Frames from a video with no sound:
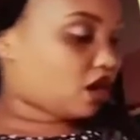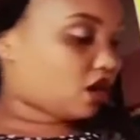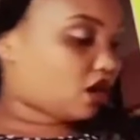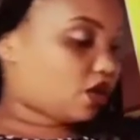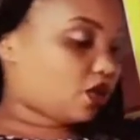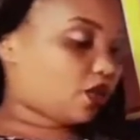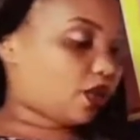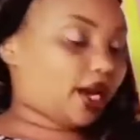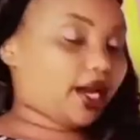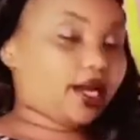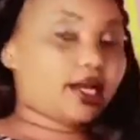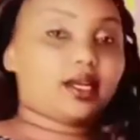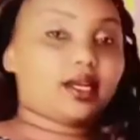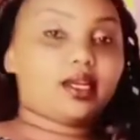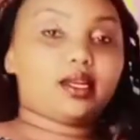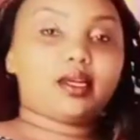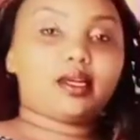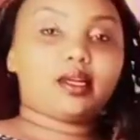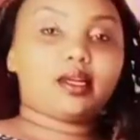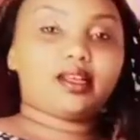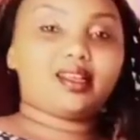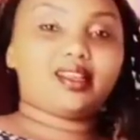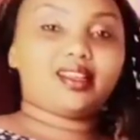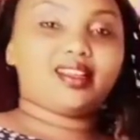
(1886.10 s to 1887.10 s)
Right?
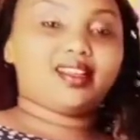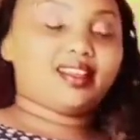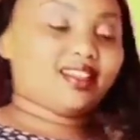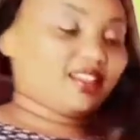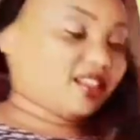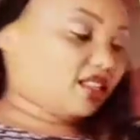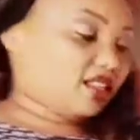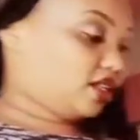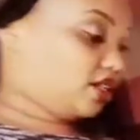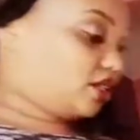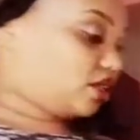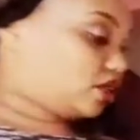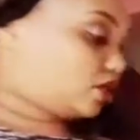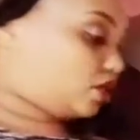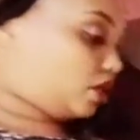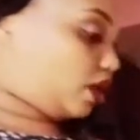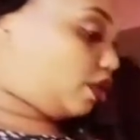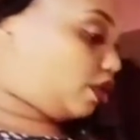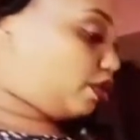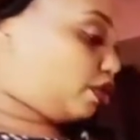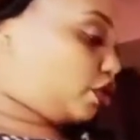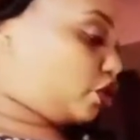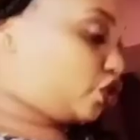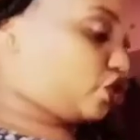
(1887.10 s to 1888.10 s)
So
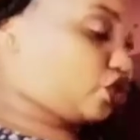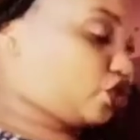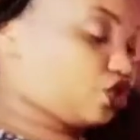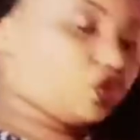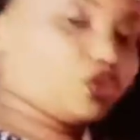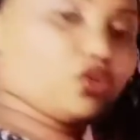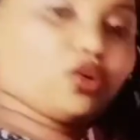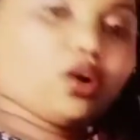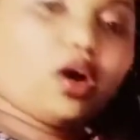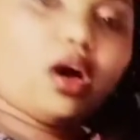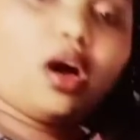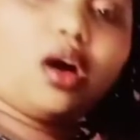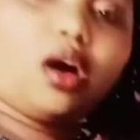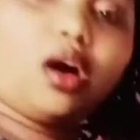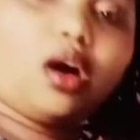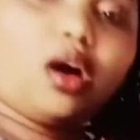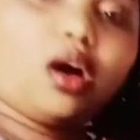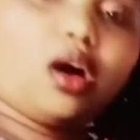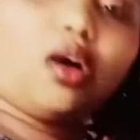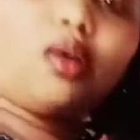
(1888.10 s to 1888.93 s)
let me show you how my